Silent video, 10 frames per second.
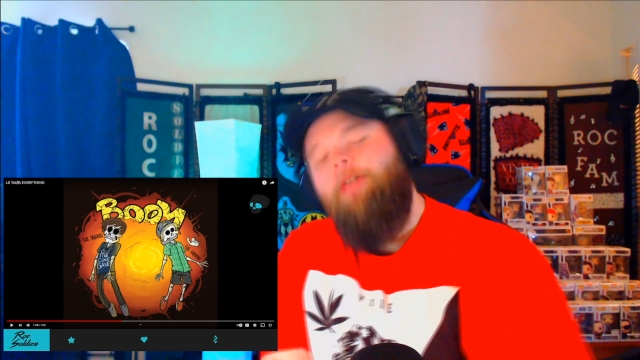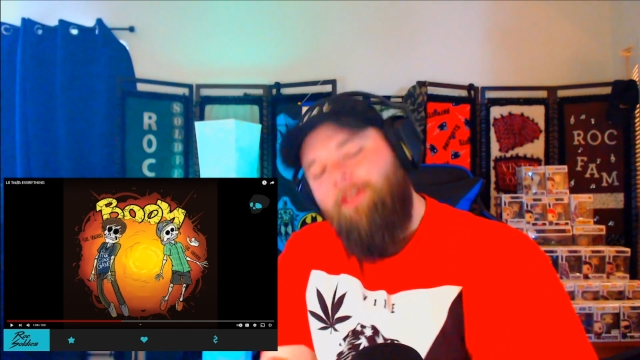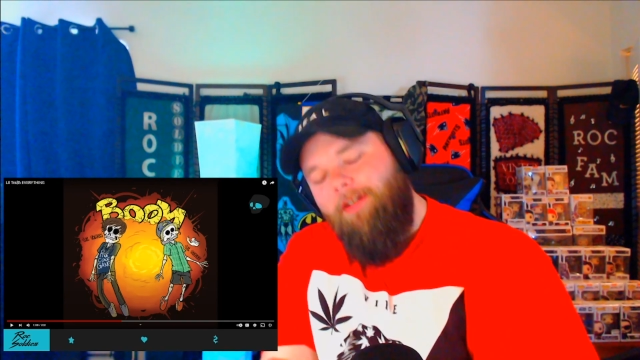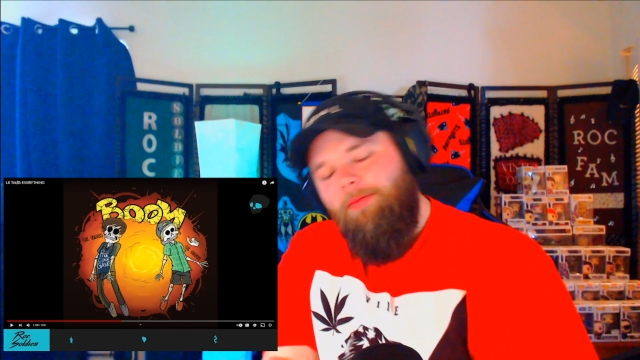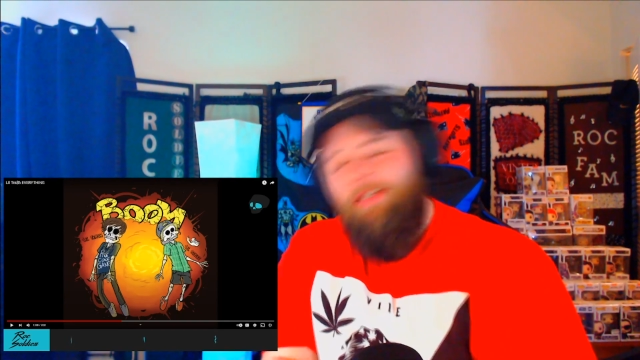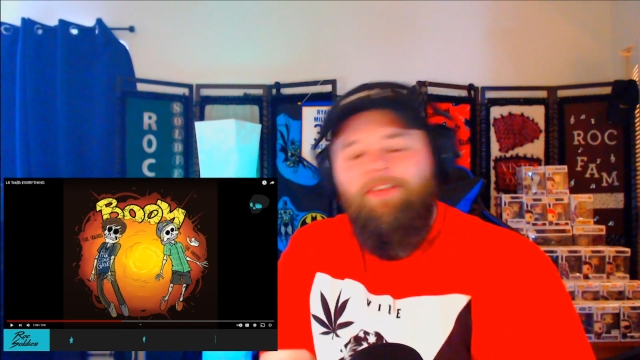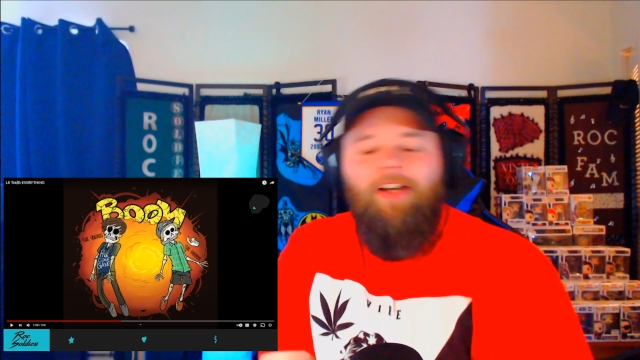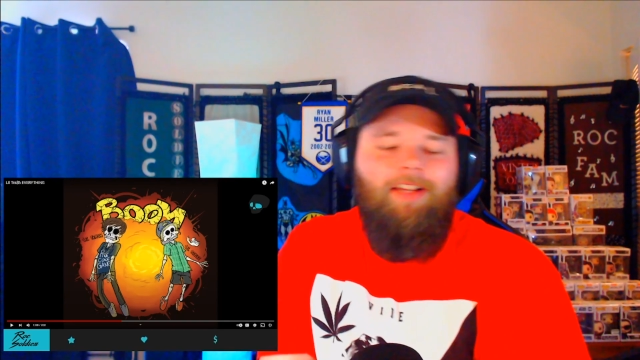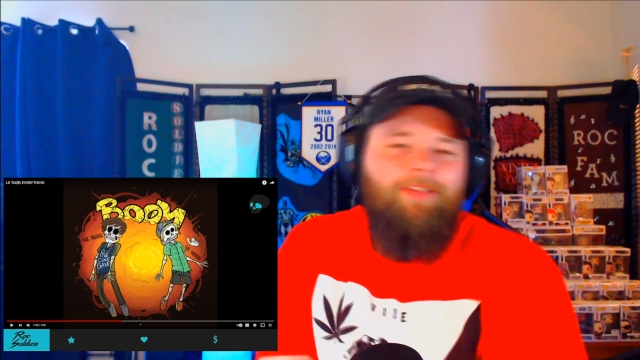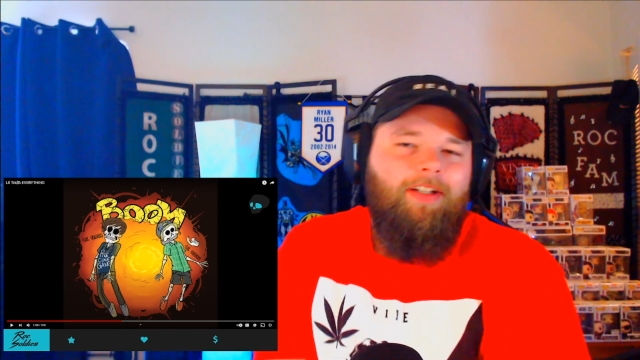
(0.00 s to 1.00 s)
Lil
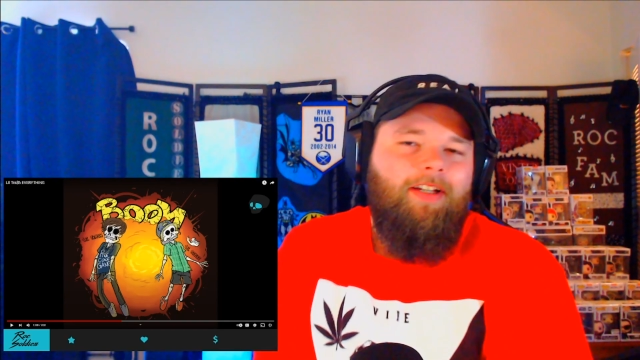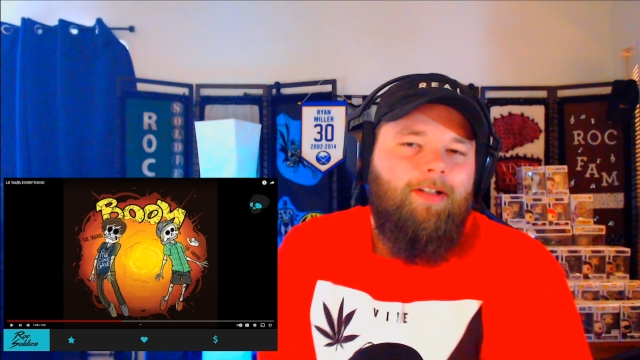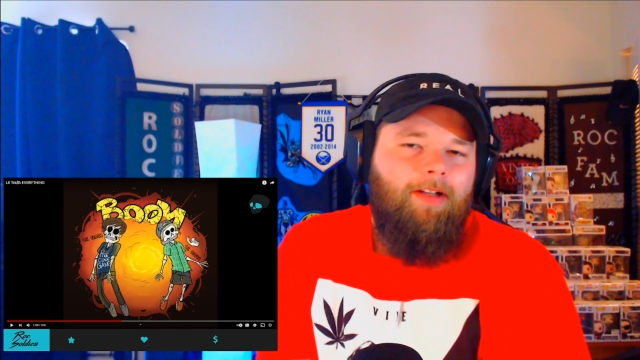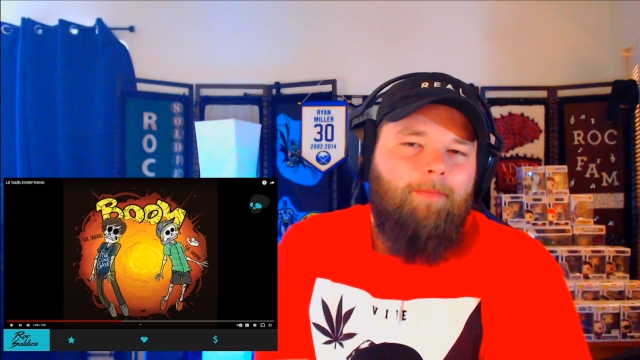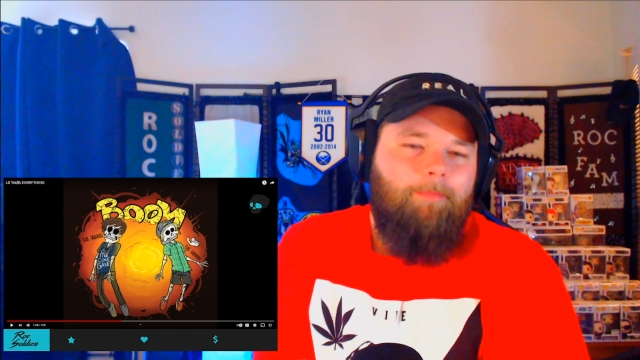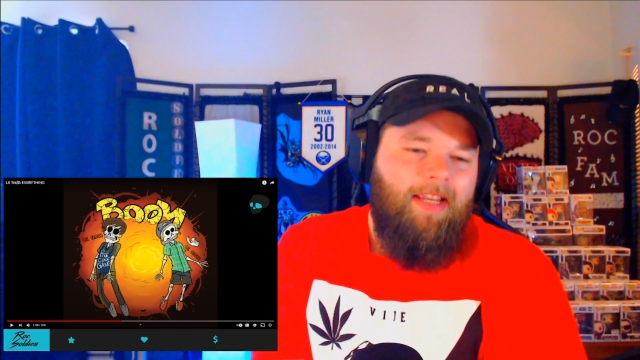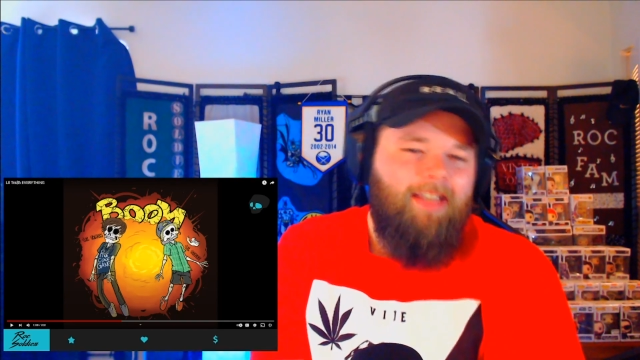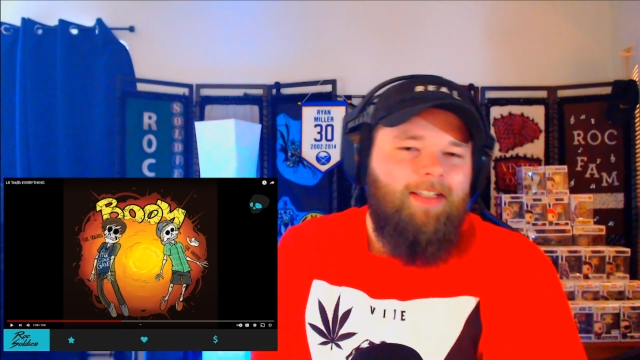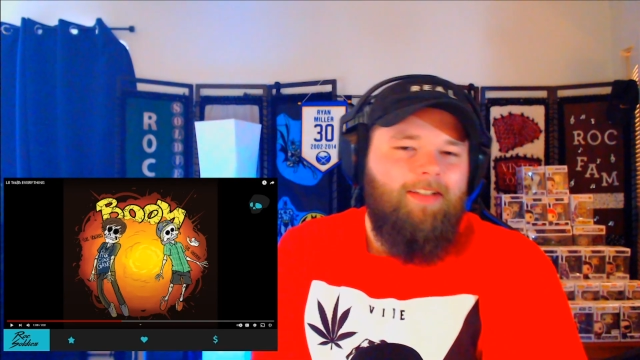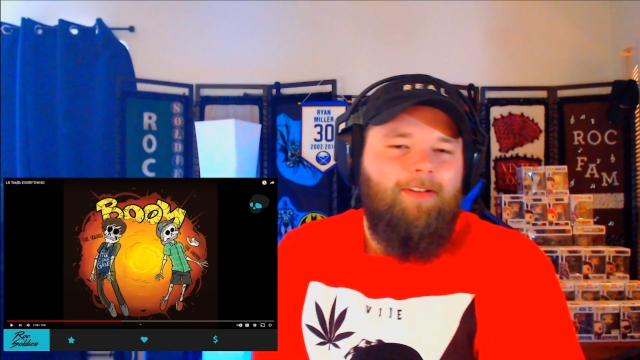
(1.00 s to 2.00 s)
Revive
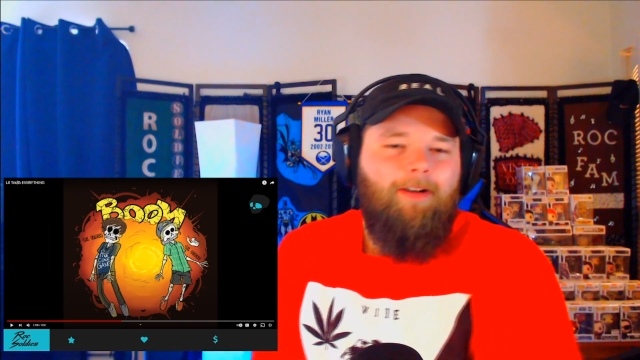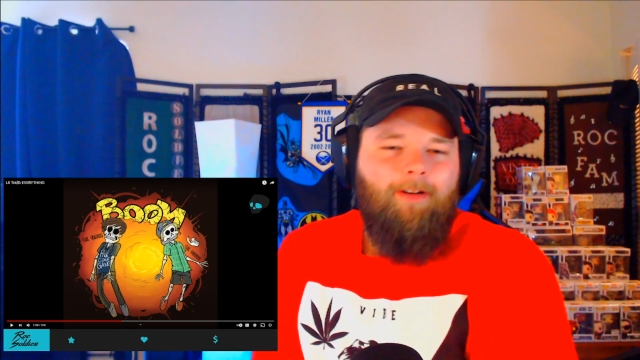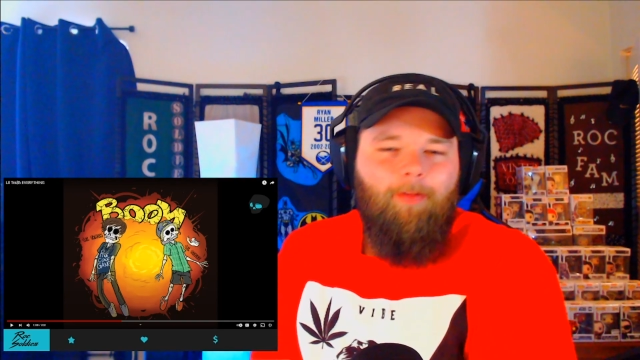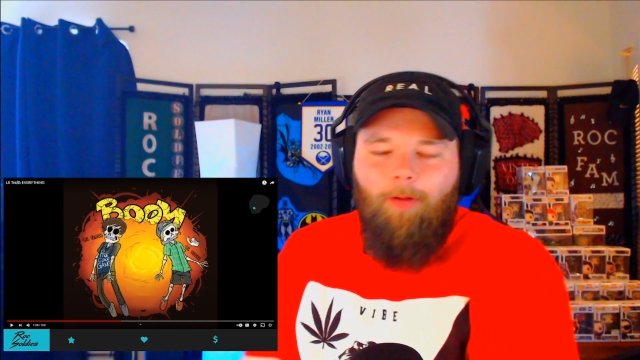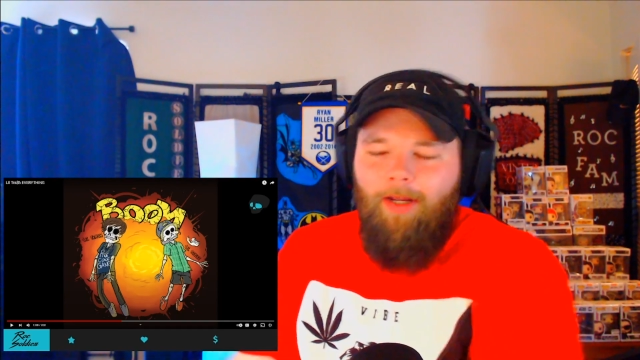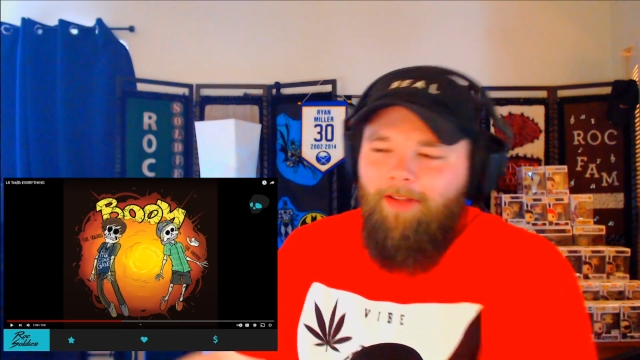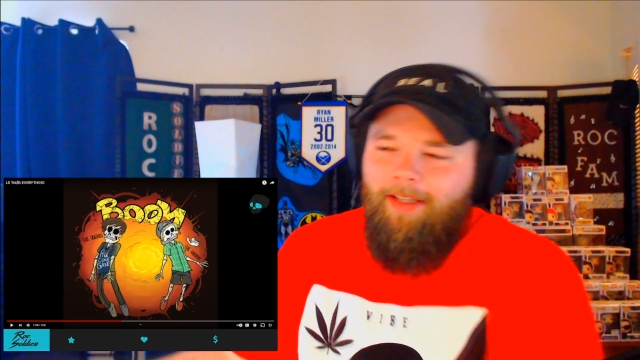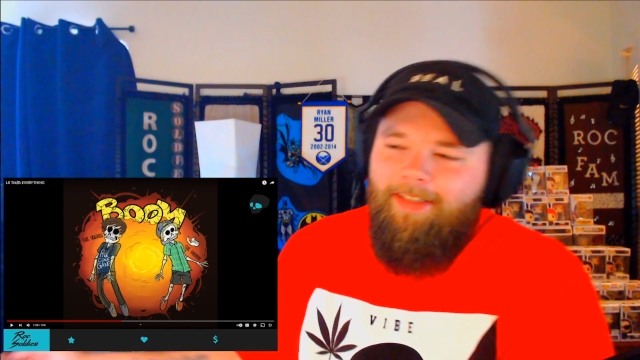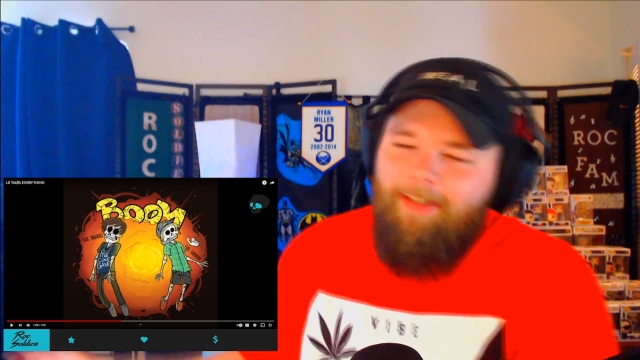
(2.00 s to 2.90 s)
making a song quite like this.